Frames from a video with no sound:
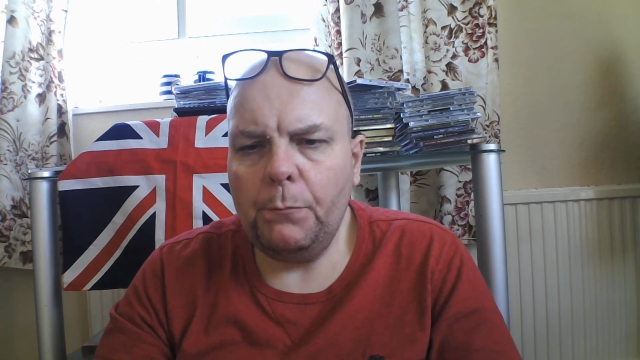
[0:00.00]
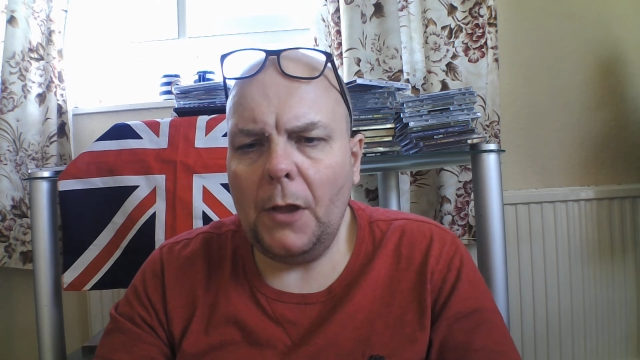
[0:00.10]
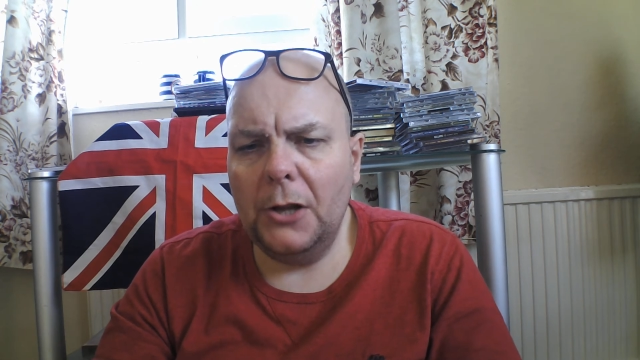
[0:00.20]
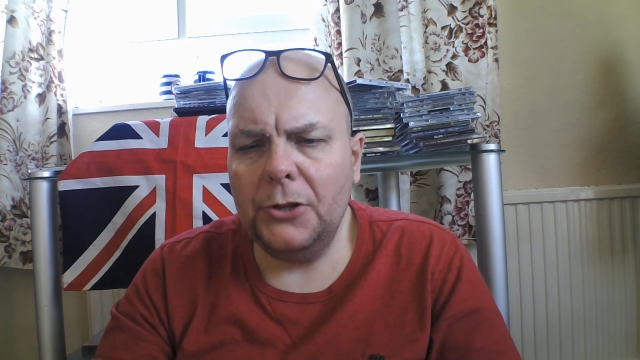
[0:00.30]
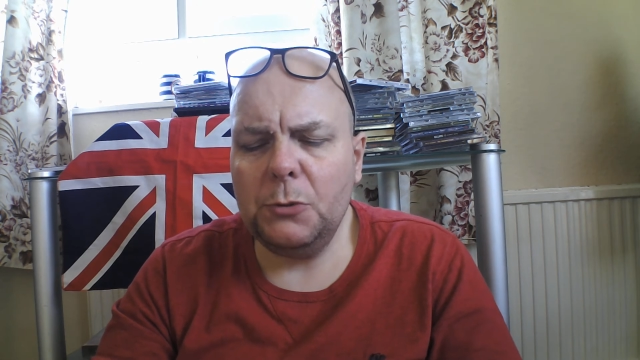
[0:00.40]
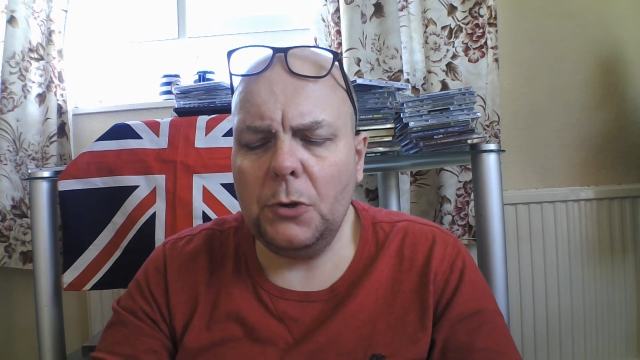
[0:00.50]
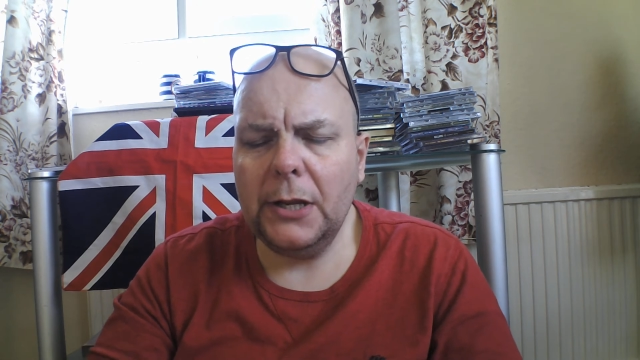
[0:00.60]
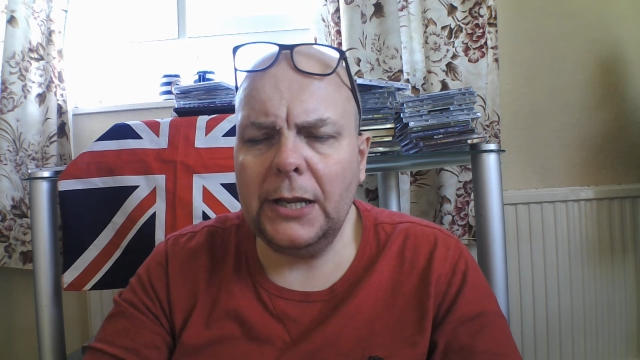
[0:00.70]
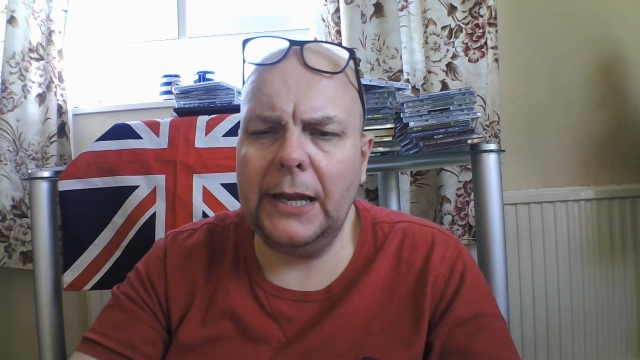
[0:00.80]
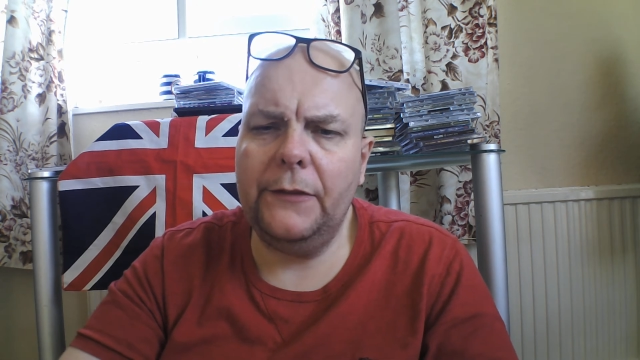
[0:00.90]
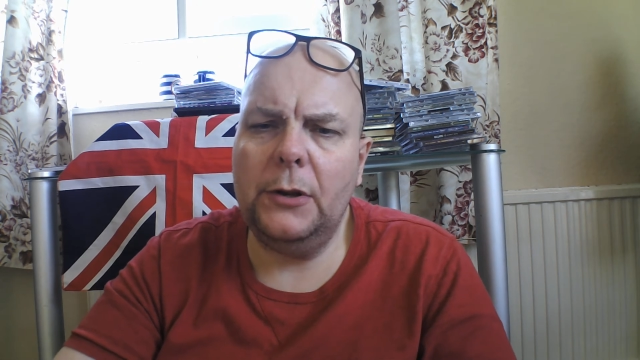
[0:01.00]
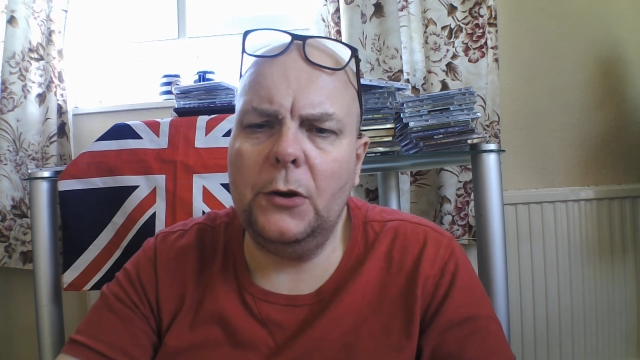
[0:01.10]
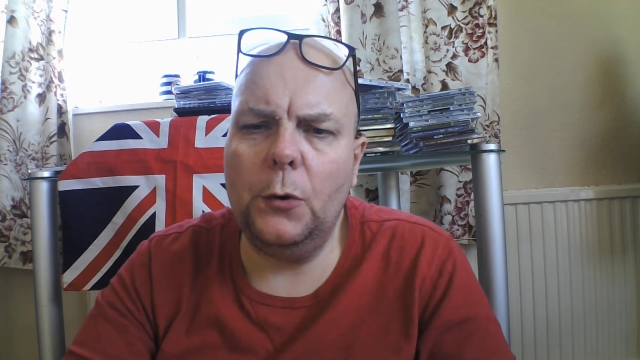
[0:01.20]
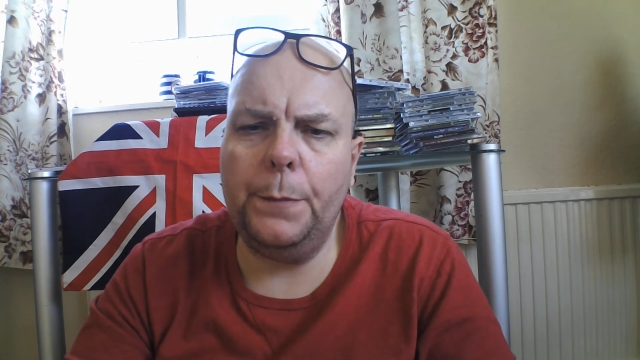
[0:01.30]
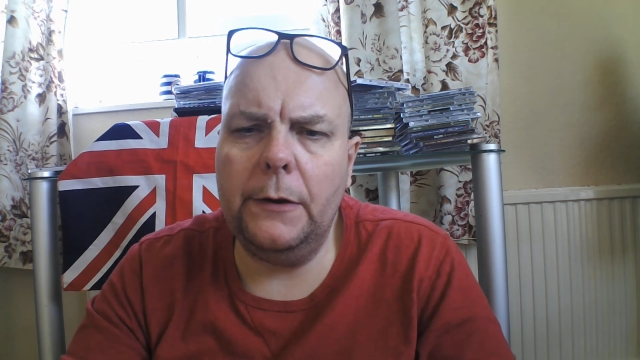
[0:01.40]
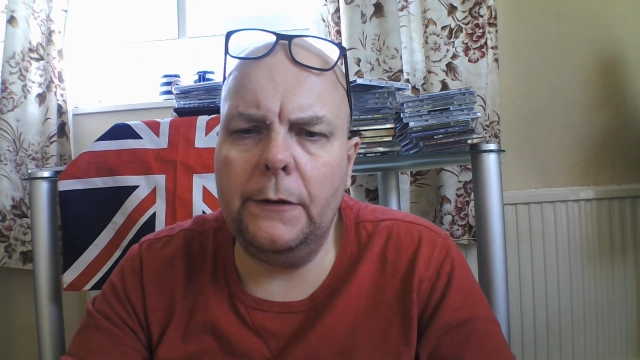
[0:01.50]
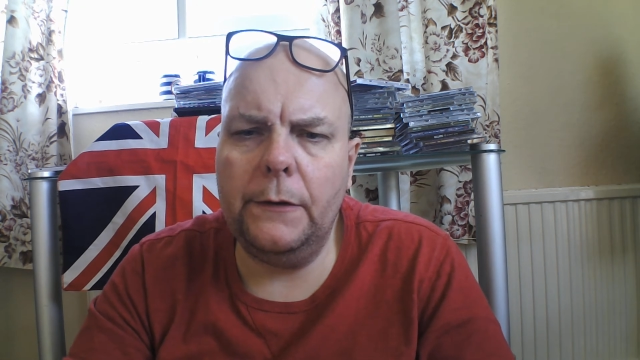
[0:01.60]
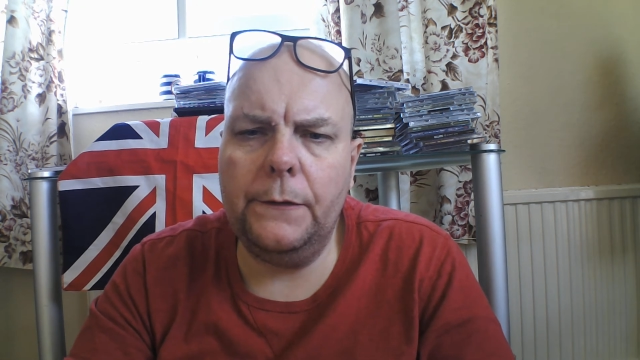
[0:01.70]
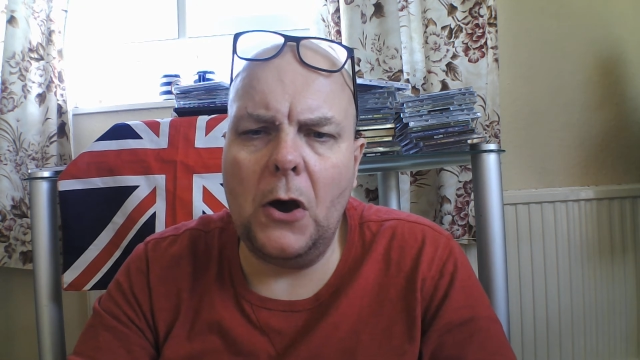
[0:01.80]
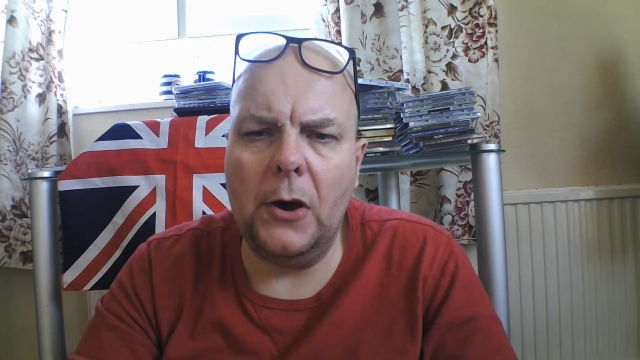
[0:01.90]
I just wanted to give you a little bit of
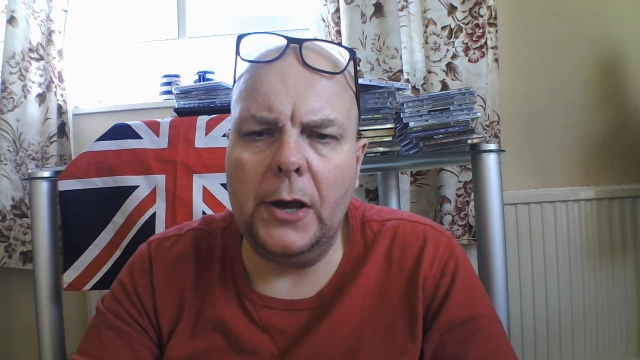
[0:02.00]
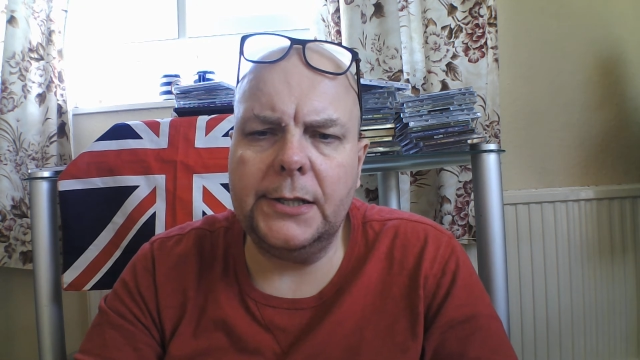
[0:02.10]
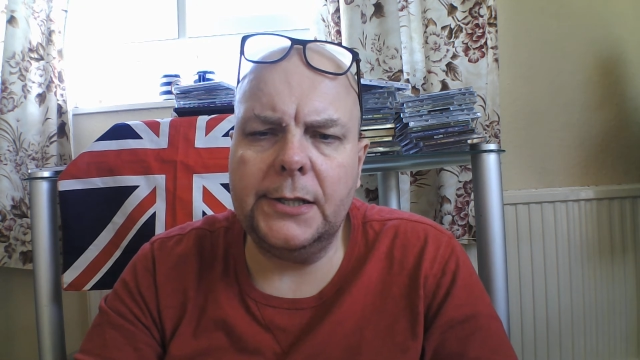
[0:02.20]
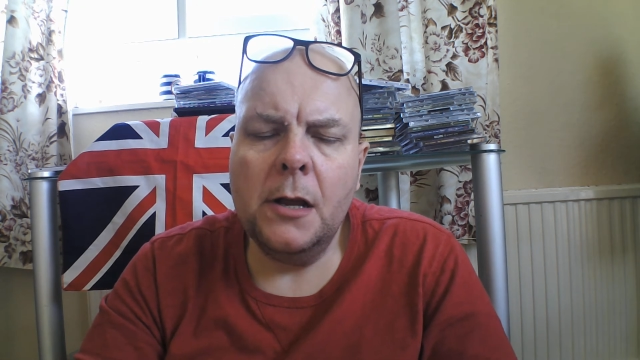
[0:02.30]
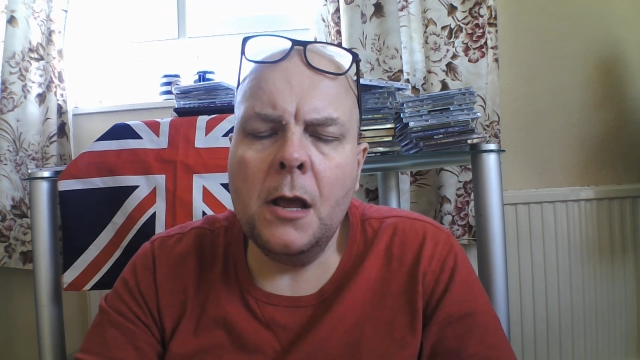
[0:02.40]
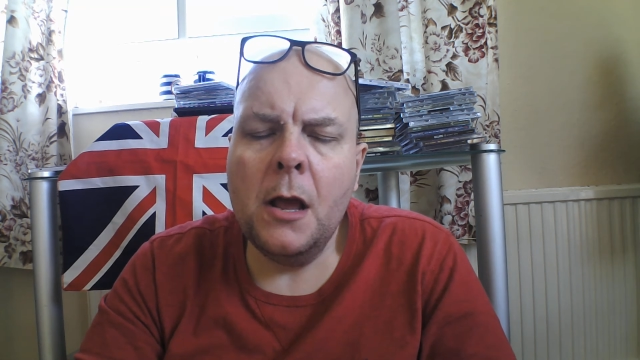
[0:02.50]
advice.